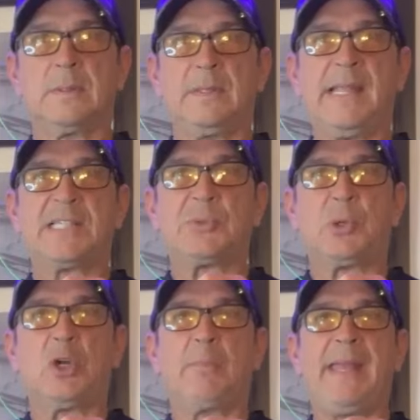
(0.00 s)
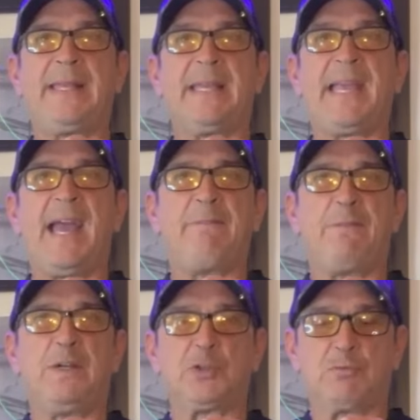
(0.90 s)
Next we're going to make a
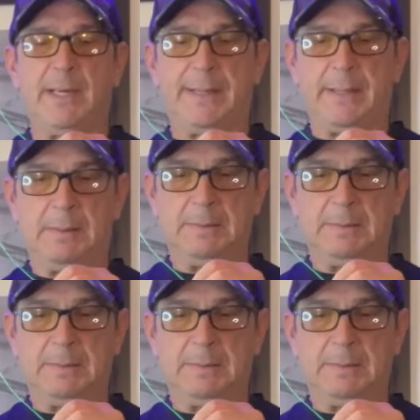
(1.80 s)
catfish rig.